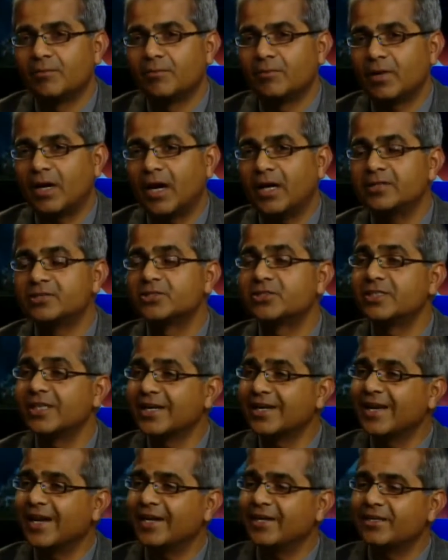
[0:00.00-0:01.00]
and
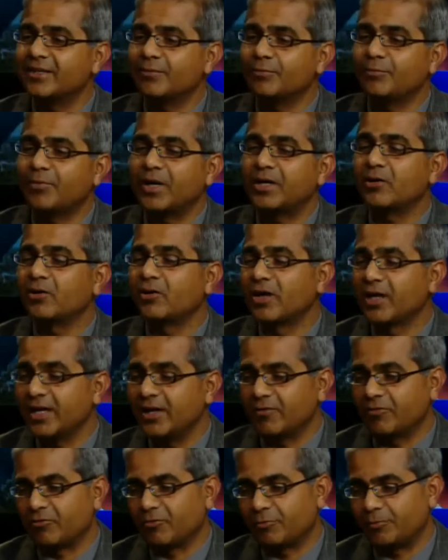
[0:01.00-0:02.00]
still get better
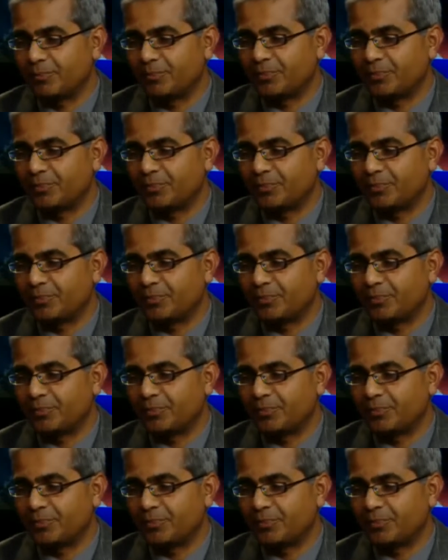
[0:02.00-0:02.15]
relief